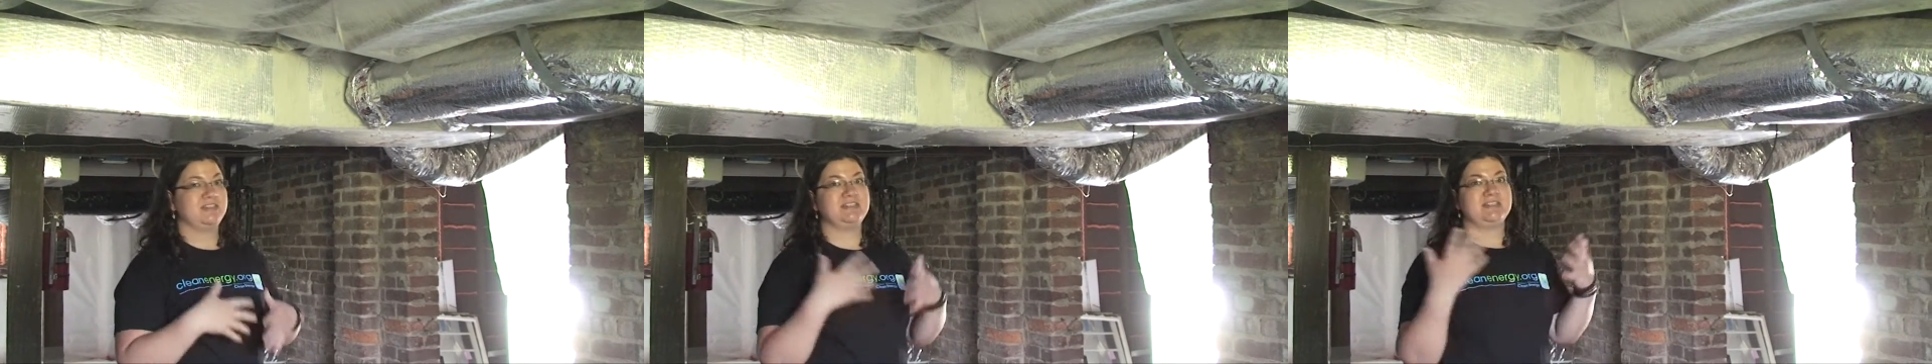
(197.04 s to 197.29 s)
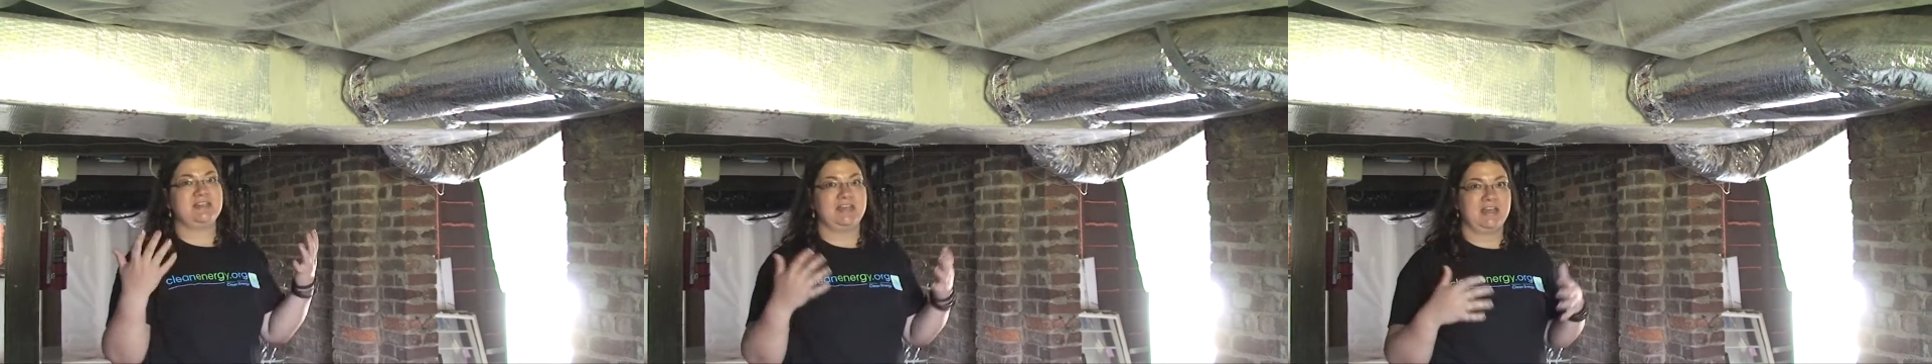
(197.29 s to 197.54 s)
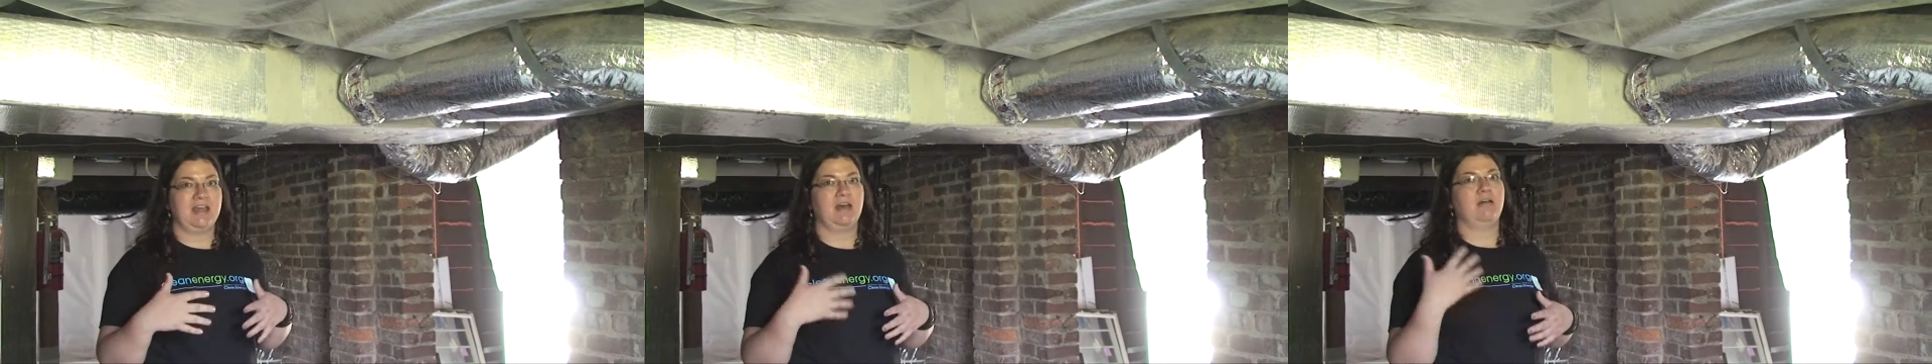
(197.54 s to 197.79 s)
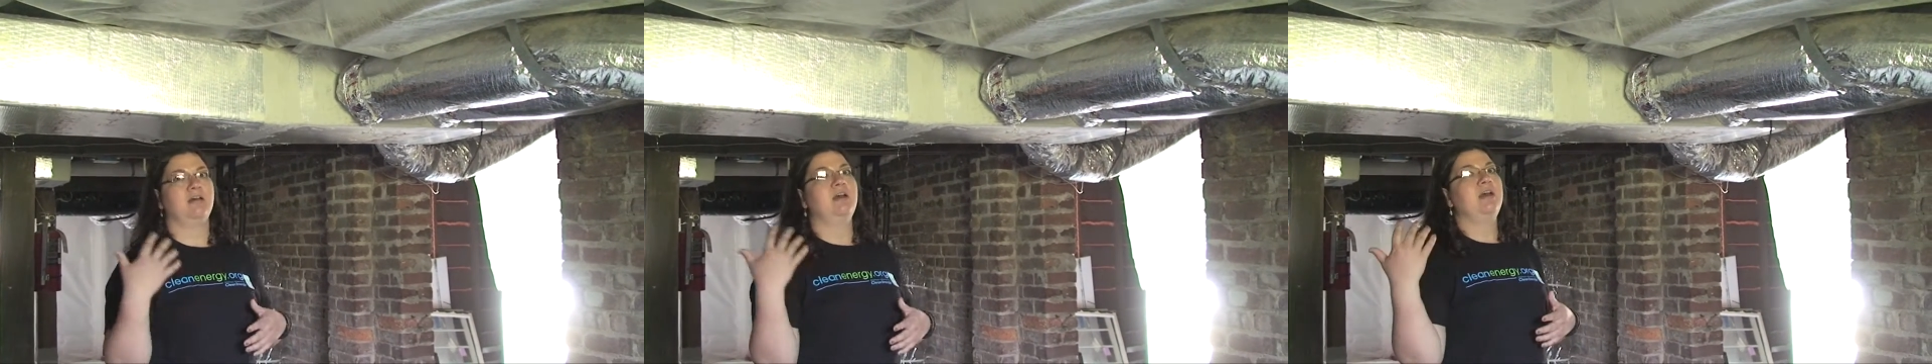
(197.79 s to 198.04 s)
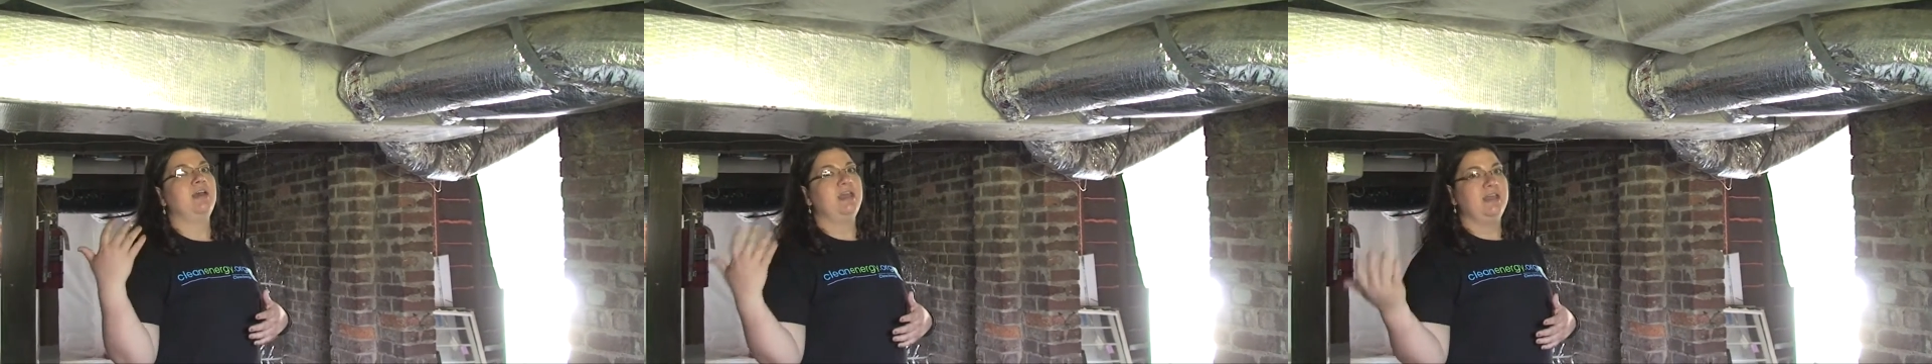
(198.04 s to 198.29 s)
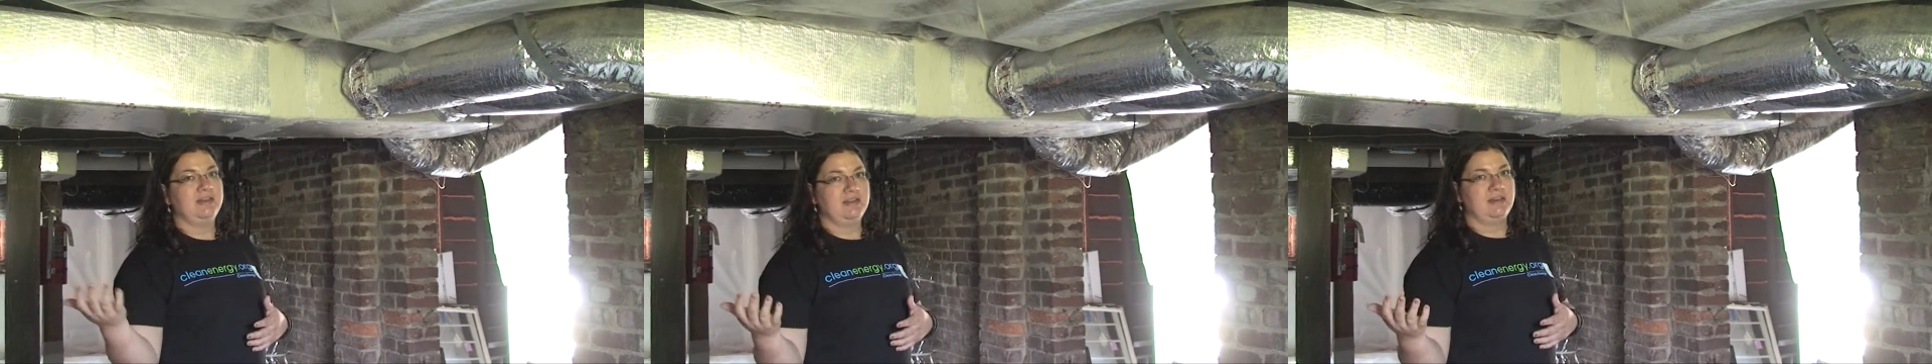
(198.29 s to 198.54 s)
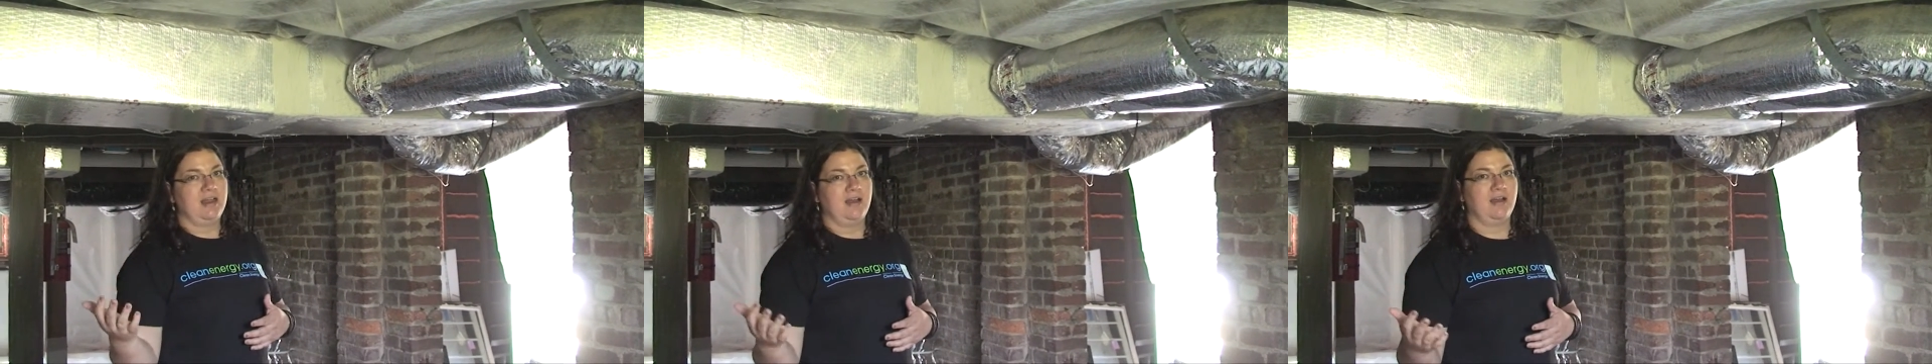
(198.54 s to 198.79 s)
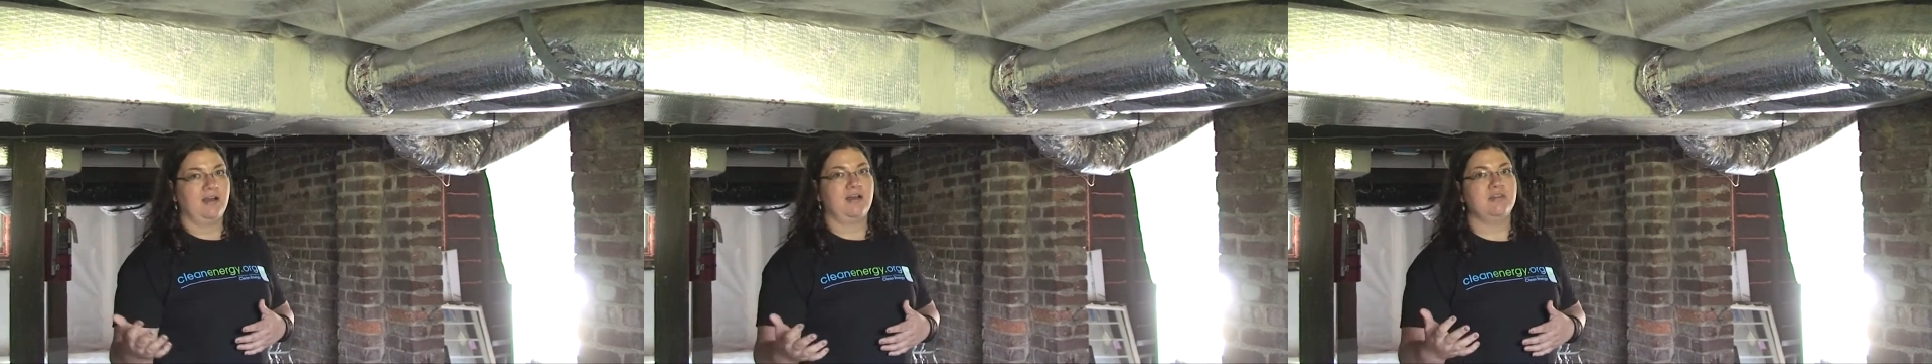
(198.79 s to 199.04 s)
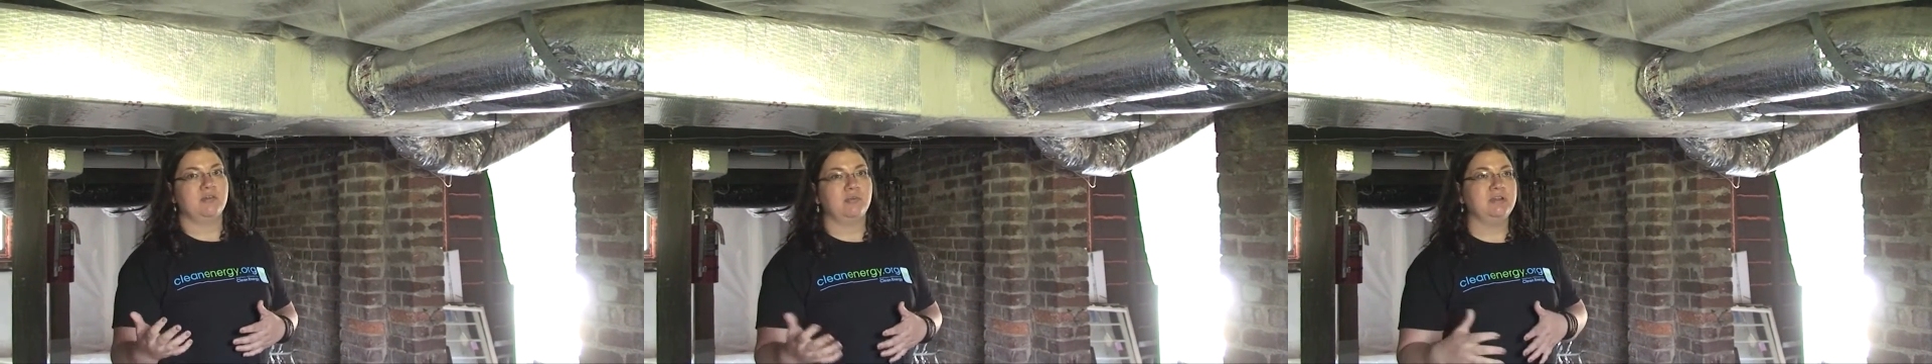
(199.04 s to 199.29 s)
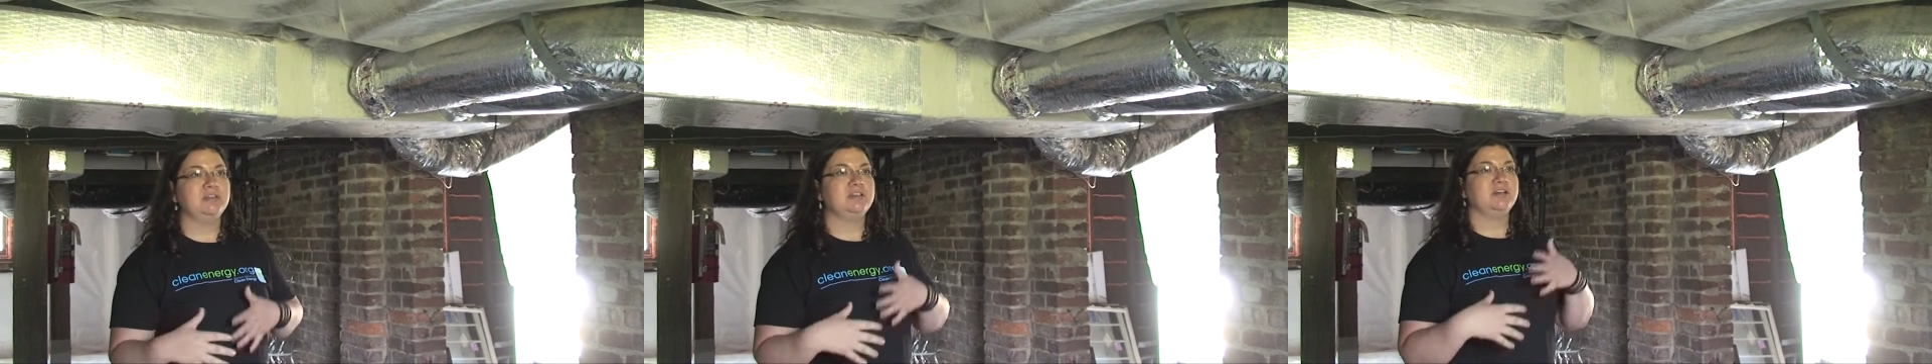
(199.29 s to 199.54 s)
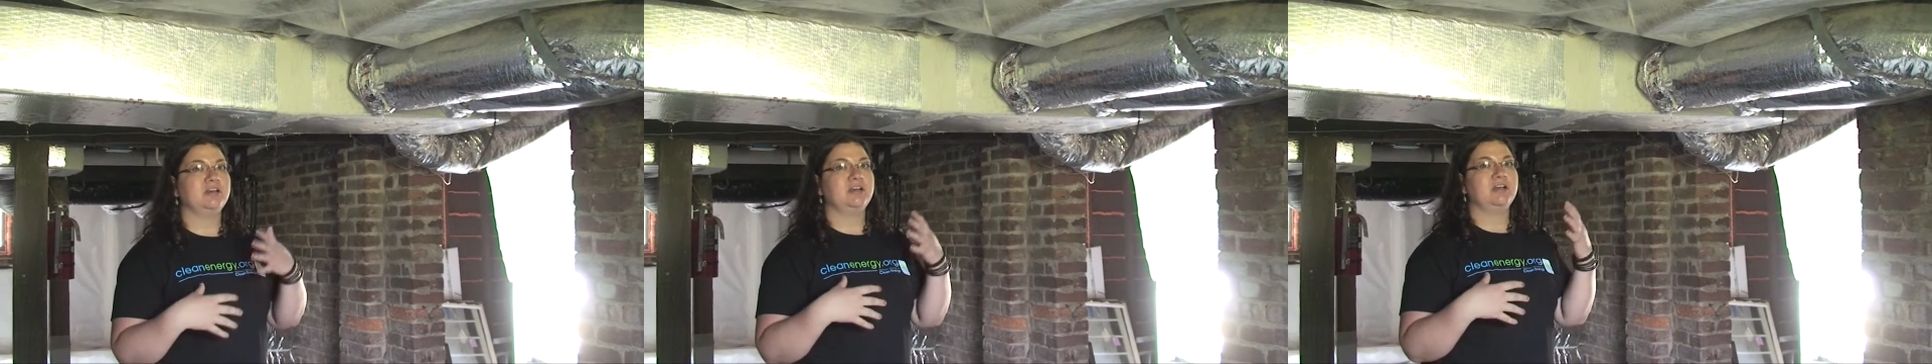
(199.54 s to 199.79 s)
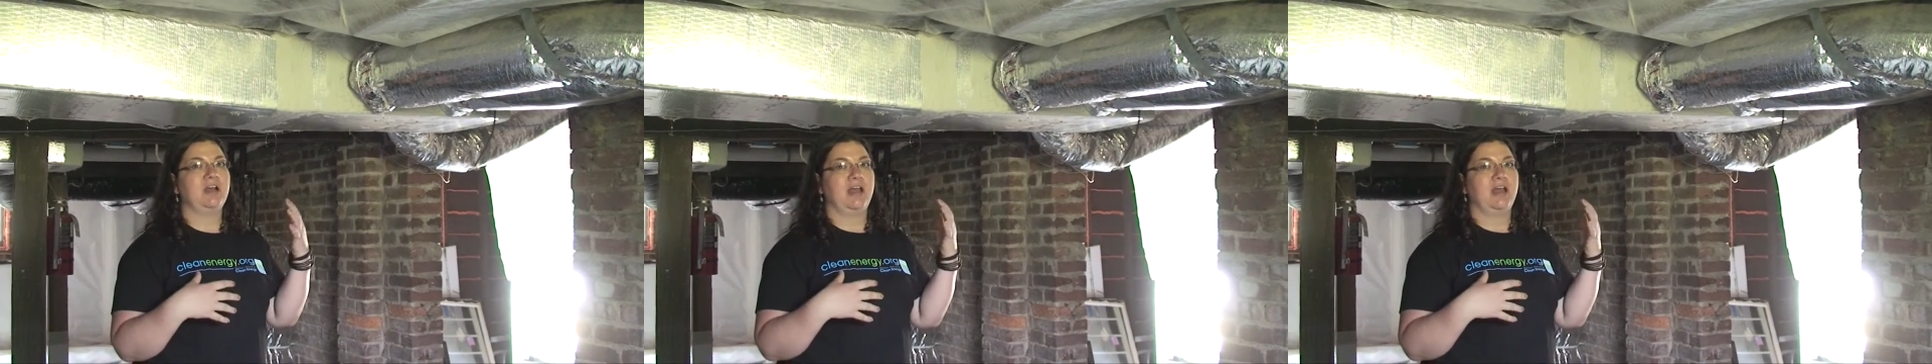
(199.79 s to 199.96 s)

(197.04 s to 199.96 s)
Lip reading: that's leaking out heated air in the winter